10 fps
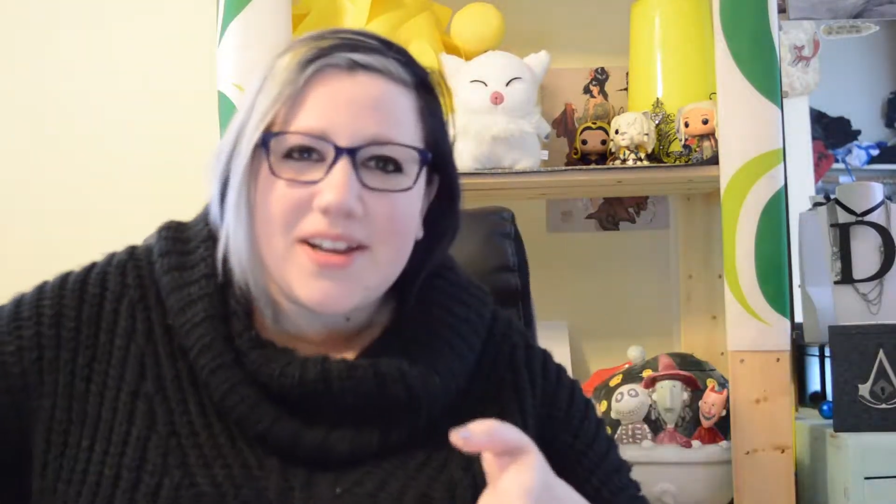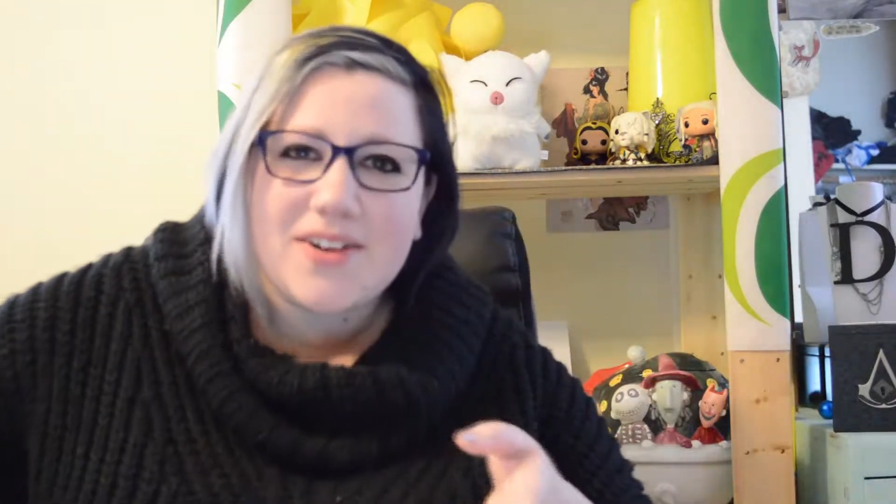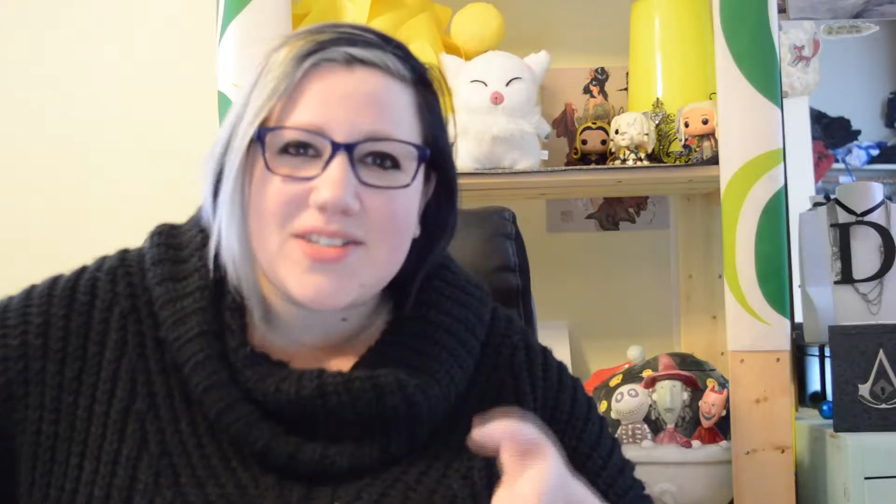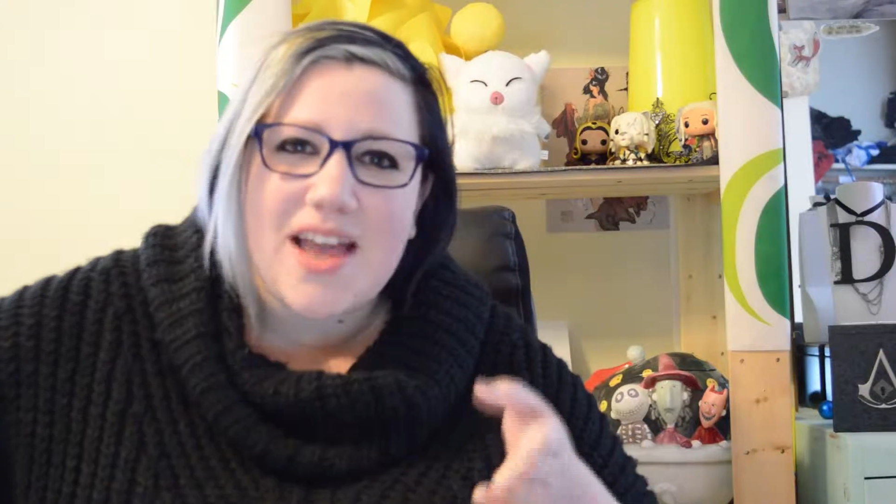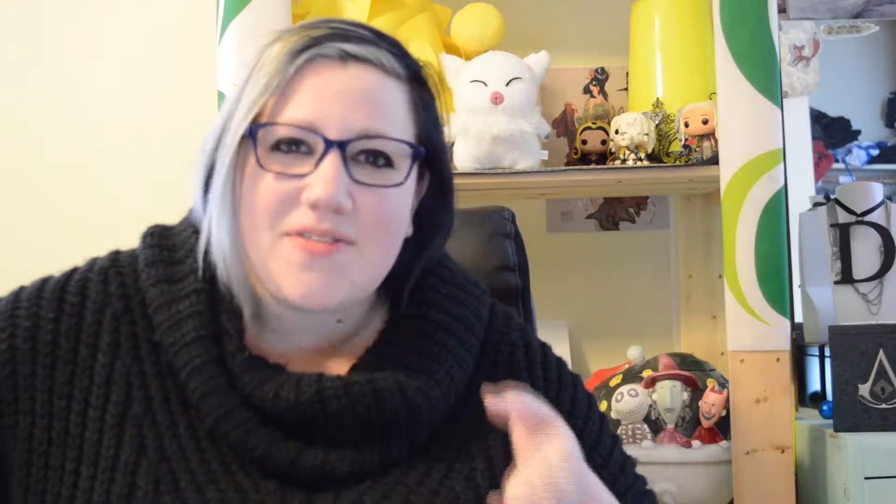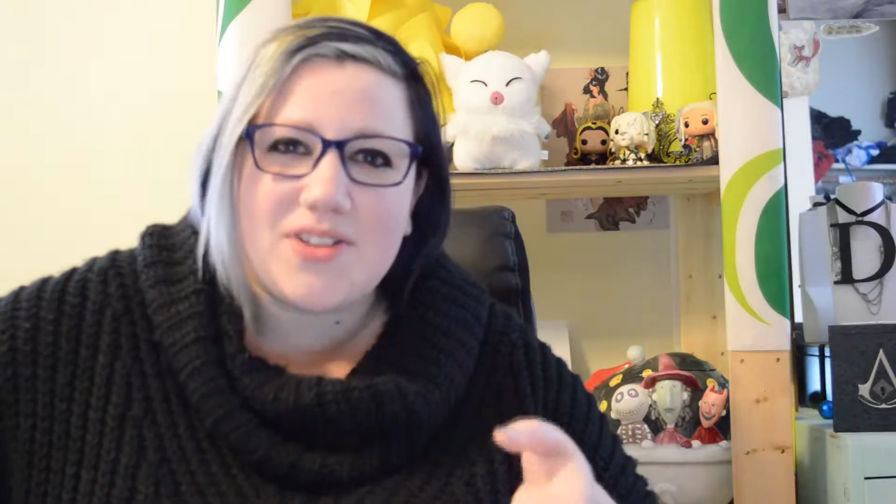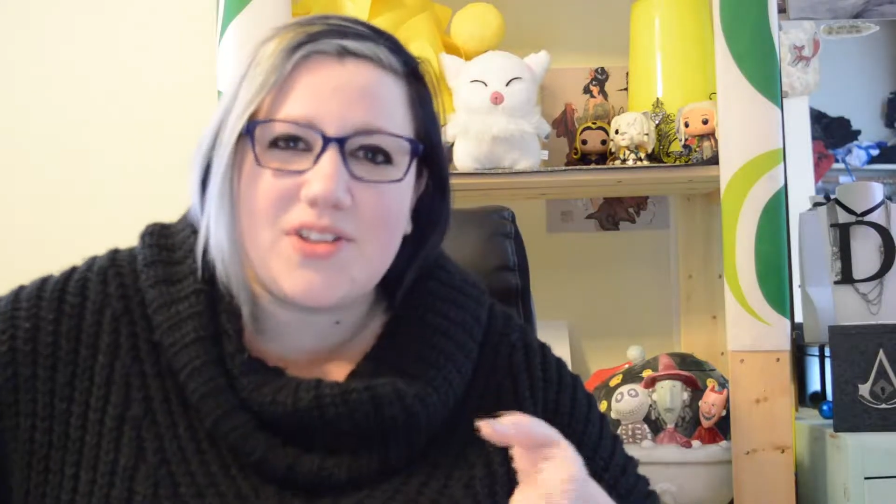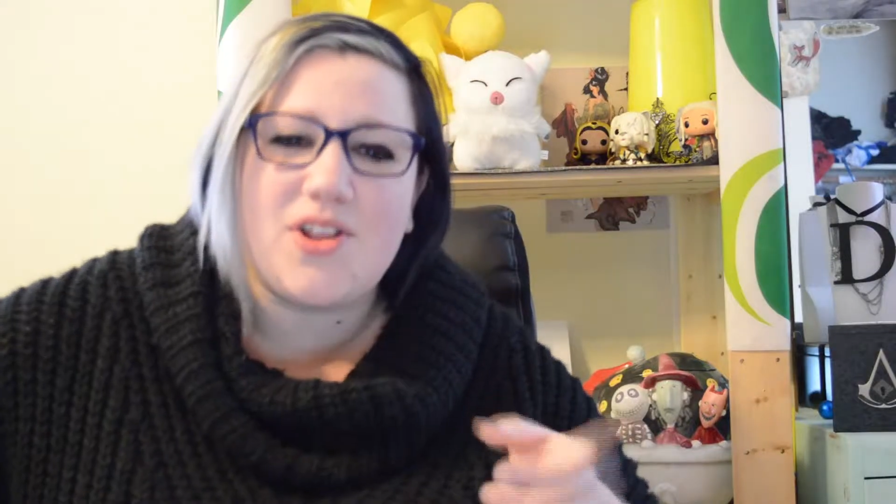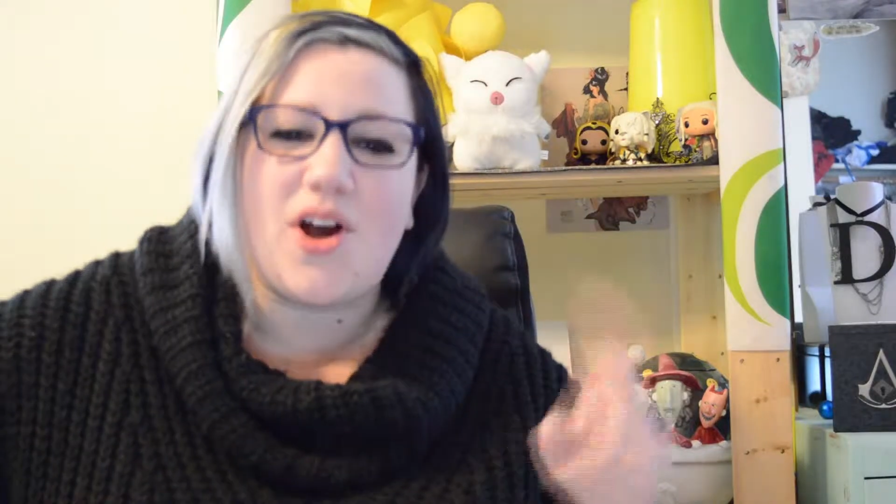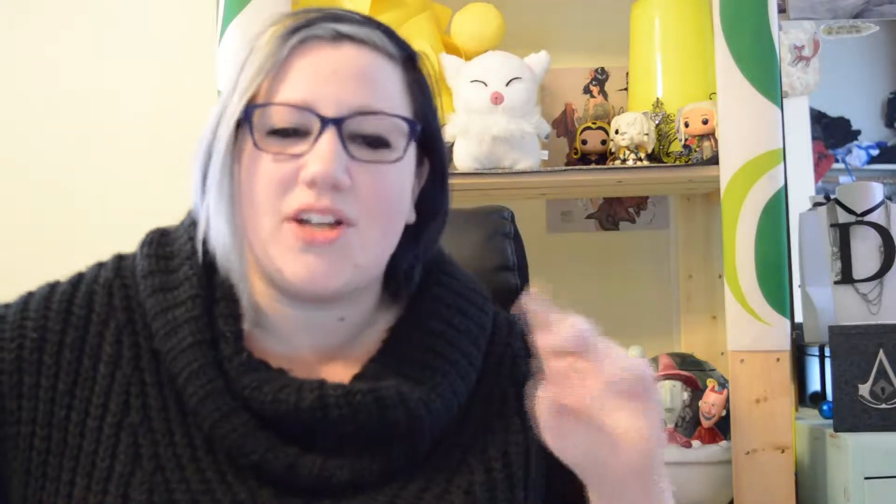years after the
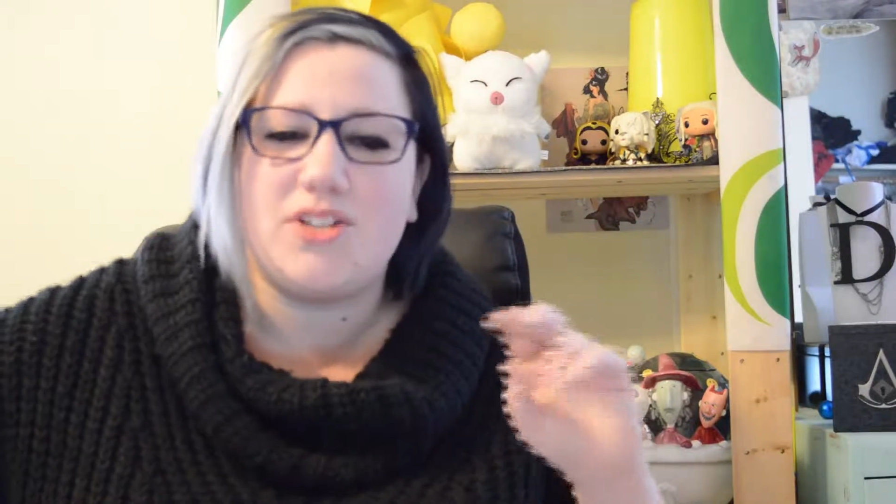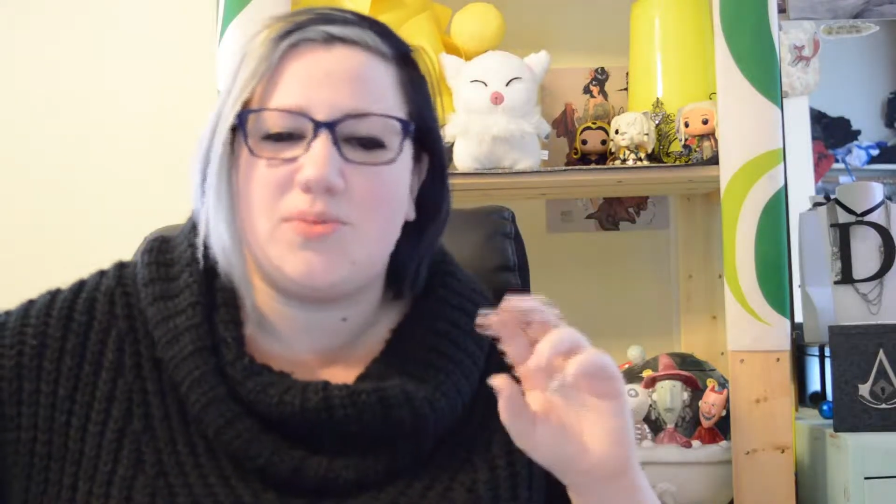launch,